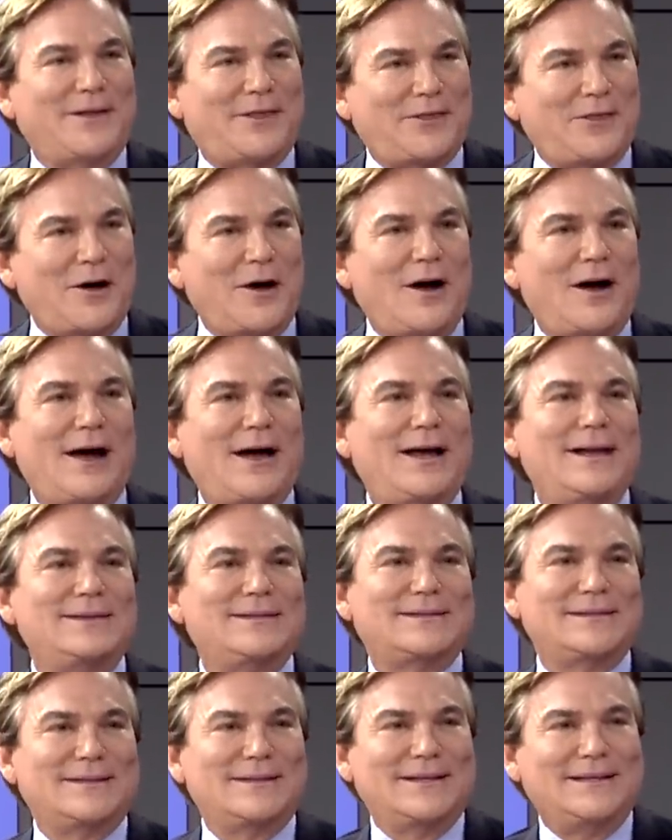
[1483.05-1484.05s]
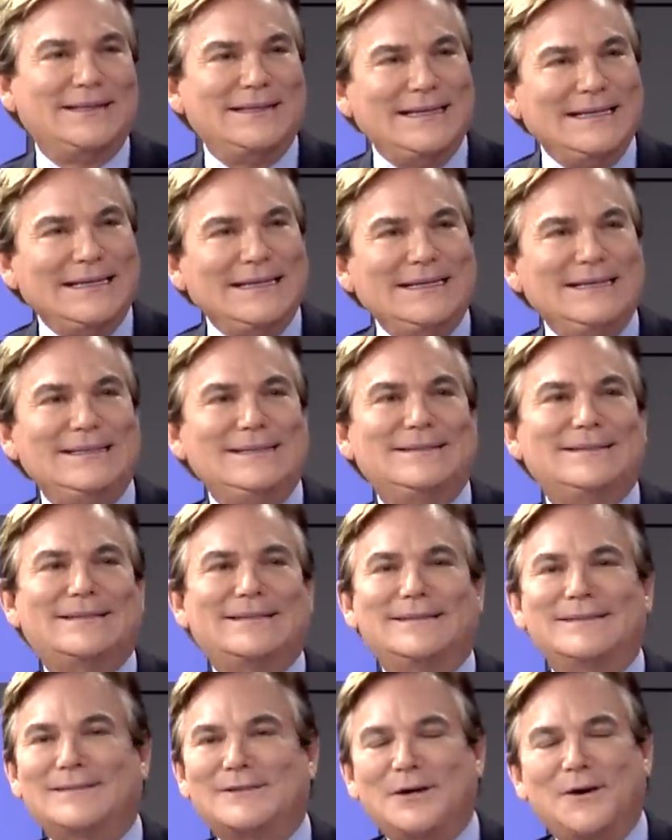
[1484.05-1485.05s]
and thighs and the knees
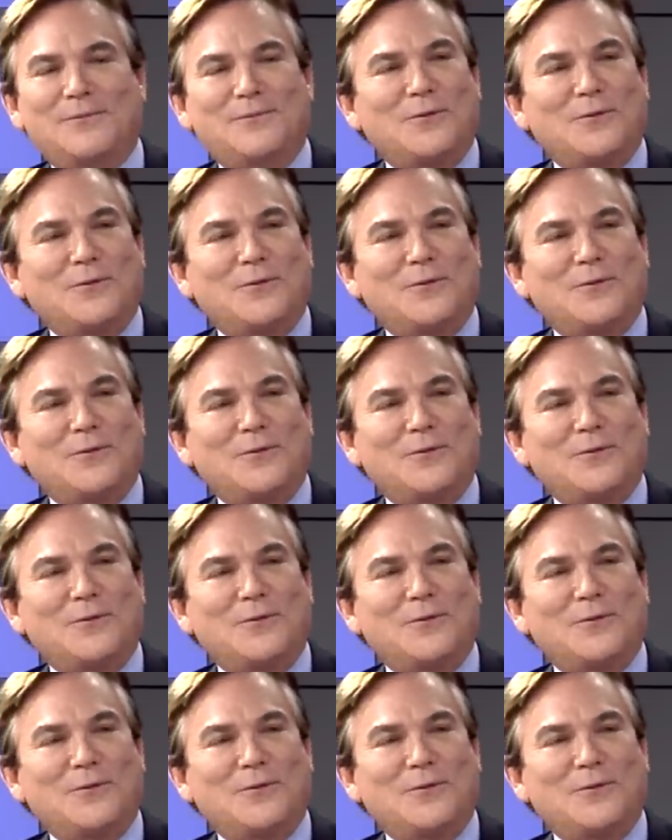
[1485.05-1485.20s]
and so